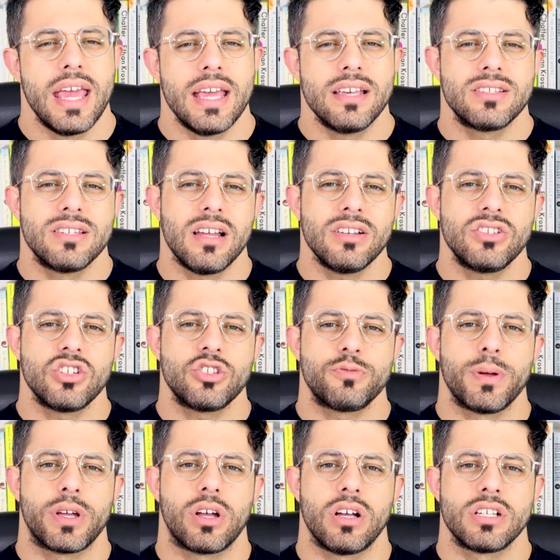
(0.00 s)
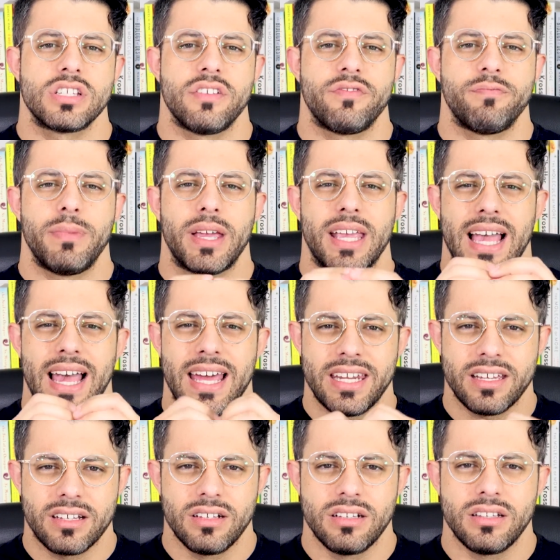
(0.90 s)
is not just because of
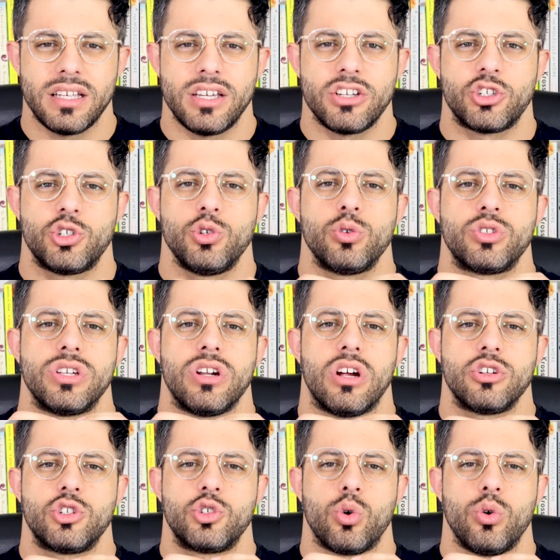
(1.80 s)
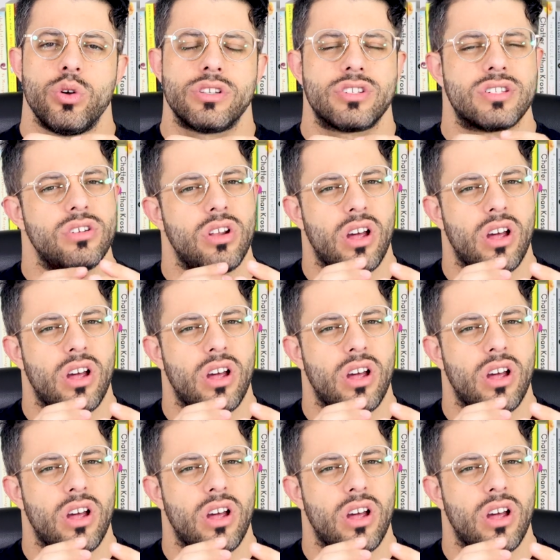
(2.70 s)
mechanical issues in our joints,